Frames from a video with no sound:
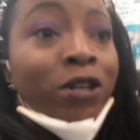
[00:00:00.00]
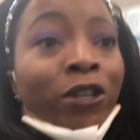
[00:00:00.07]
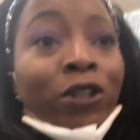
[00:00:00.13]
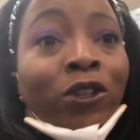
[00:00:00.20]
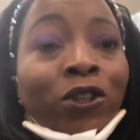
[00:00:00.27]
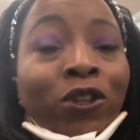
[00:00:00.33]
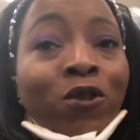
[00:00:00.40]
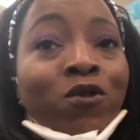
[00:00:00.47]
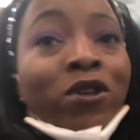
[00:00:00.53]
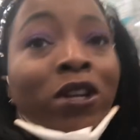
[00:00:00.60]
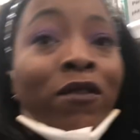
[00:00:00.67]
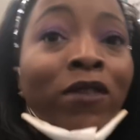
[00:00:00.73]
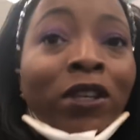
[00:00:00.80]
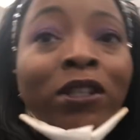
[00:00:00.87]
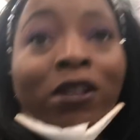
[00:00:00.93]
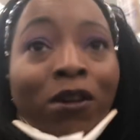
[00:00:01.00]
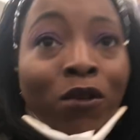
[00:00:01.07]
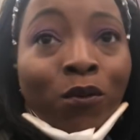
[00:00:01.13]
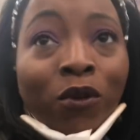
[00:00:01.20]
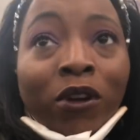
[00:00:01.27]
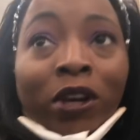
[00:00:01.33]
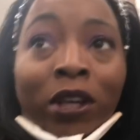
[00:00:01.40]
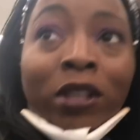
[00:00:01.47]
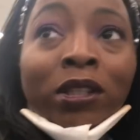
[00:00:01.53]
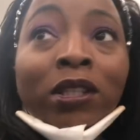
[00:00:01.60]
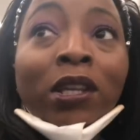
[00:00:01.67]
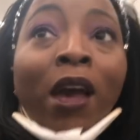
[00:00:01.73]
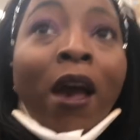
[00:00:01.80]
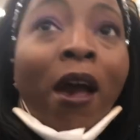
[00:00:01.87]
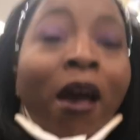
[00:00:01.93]
So none of these other brands
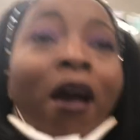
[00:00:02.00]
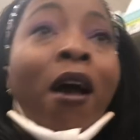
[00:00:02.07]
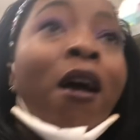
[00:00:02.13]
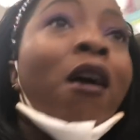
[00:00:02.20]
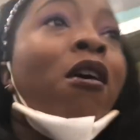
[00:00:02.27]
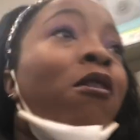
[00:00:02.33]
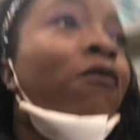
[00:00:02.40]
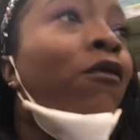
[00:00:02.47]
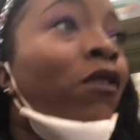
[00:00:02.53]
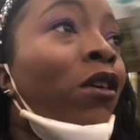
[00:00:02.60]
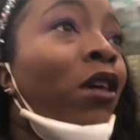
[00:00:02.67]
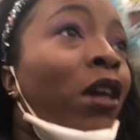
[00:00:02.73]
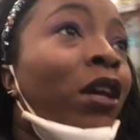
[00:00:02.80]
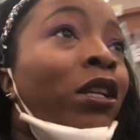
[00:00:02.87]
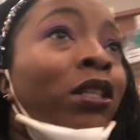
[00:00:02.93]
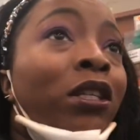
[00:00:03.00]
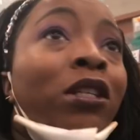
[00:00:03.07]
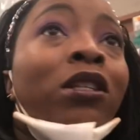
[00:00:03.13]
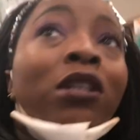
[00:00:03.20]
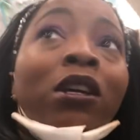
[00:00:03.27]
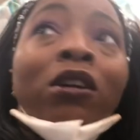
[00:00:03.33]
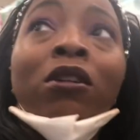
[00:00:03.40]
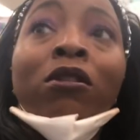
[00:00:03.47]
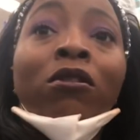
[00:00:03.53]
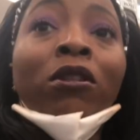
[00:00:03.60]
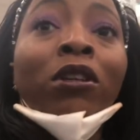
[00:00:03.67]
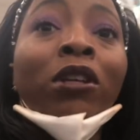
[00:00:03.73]
have a detailed